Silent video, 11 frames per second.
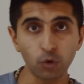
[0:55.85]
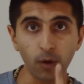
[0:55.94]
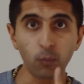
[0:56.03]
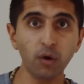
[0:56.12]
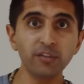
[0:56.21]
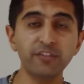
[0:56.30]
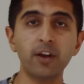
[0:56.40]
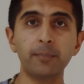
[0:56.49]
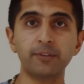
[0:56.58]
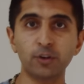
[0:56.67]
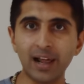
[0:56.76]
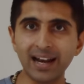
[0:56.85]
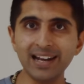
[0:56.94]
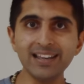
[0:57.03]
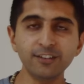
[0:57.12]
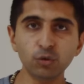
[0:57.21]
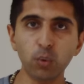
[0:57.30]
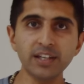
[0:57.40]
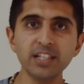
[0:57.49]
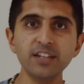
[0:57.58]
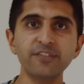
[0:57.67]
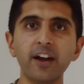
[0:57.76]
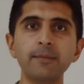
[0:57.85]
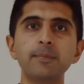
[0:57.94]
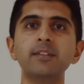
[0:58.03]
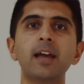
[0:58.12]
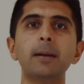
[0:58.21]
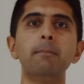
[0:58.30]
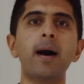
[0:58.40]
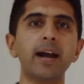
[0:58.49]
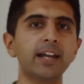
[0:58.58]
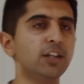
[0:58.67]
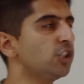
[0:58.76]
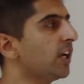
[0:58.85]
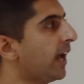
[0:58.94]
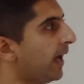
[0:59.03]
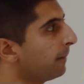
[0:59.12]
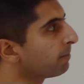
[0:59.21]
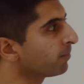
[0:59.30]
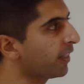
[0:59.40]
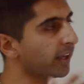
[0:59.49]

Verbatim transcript: So one firm has got at least 25% market share.